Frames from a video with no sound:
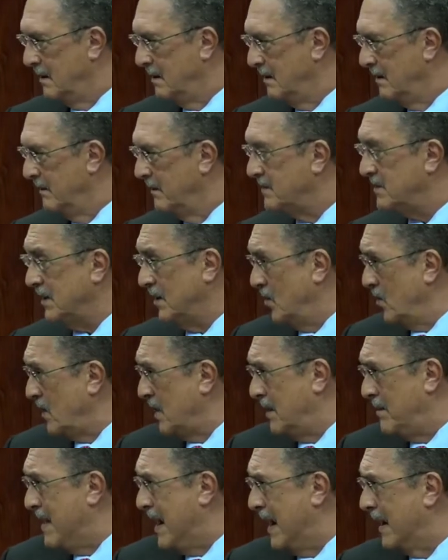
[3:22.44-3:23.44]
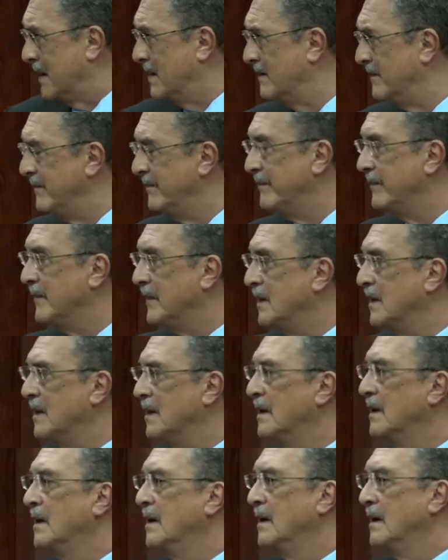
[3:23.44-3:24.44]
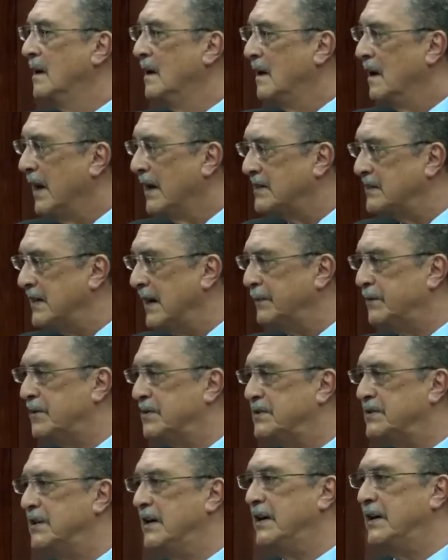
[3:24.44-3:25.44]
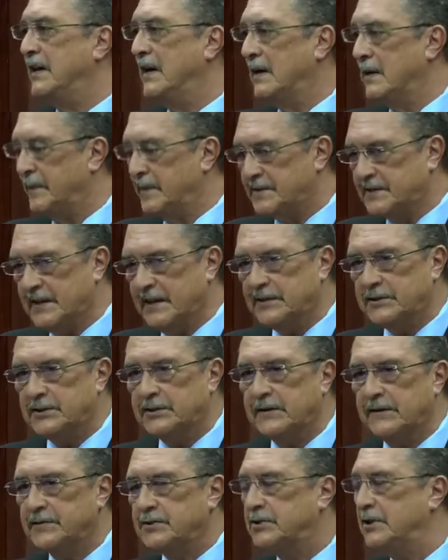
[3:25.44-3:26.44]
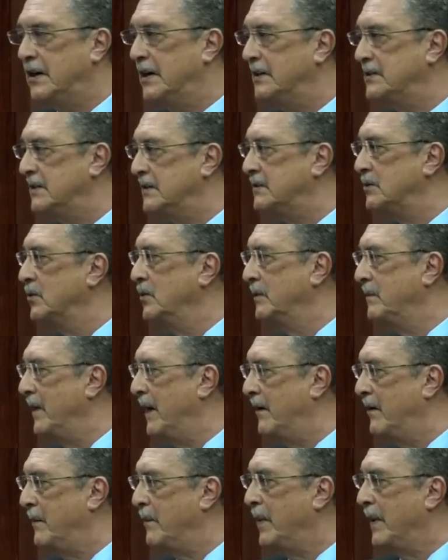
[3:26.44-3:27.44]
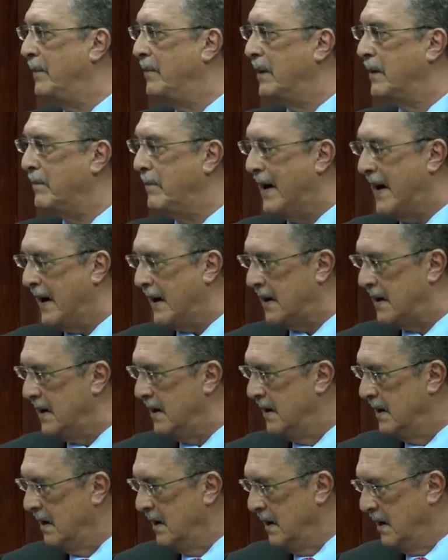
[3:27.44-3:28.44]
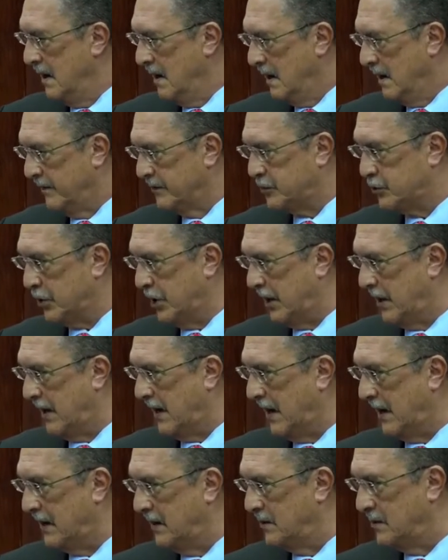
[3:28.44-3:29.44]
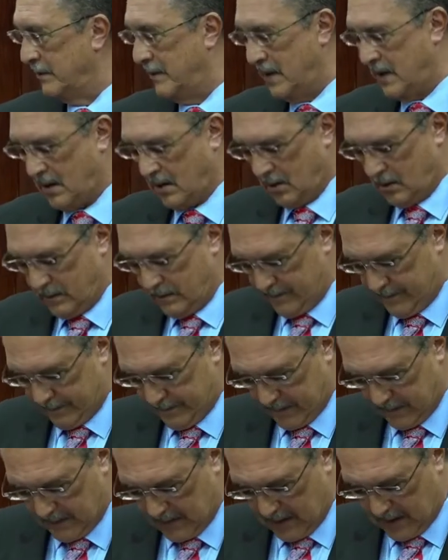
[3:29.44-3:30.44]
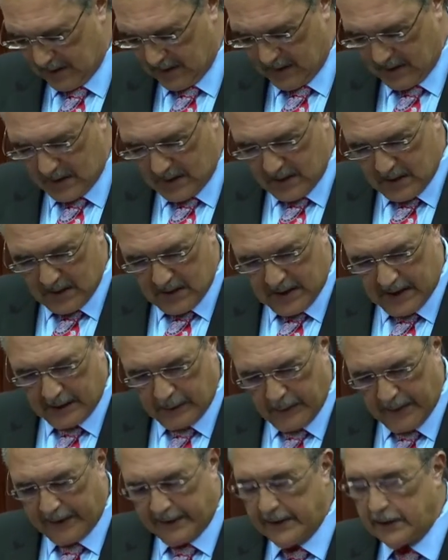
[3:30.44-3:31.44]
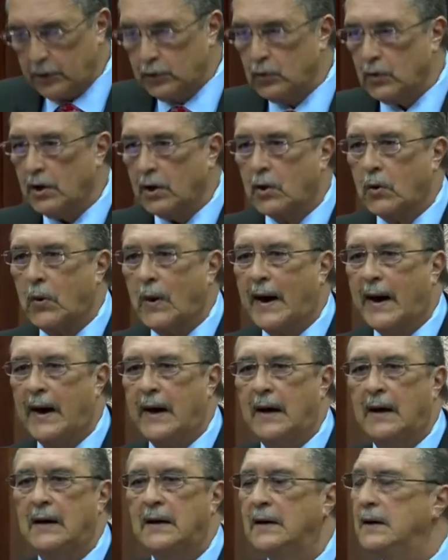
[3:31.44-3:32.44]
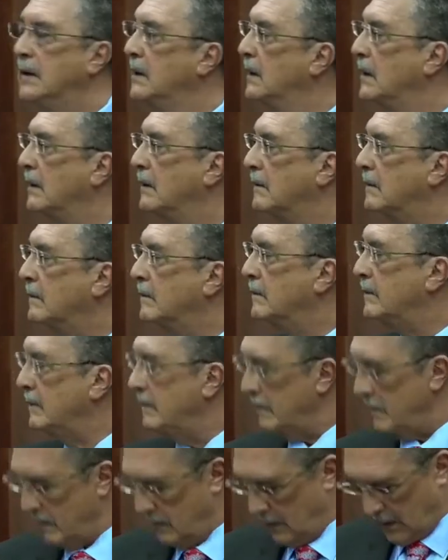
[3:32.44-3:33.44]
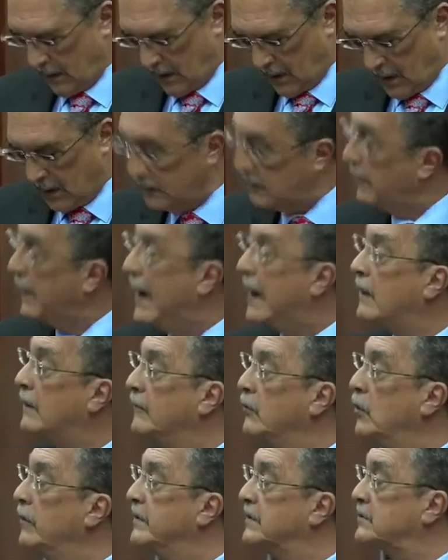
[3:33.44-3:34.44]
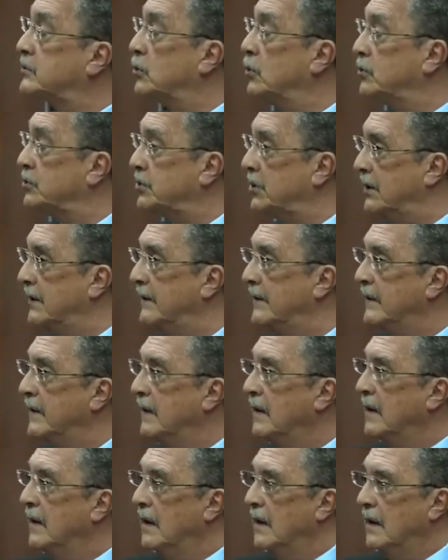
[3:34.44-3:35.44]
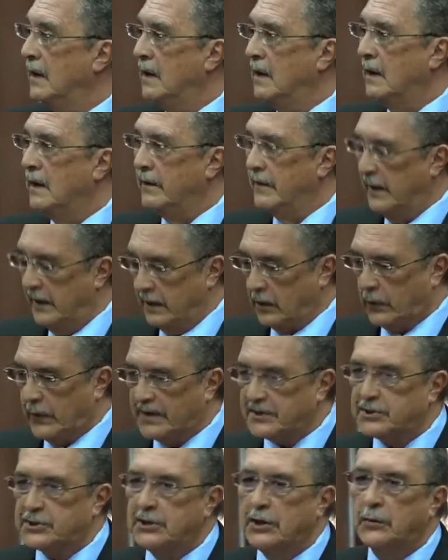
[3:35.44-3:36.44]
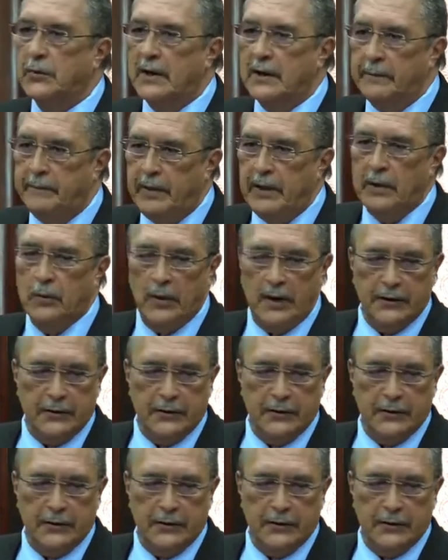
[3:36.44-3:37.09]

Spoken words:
It's a local bank, except to say that a percentage of shares is owned by Republic Bank of Trinidad and Tobago, and when they do acquire the Bank of Nova Scotia, then the question will be, what do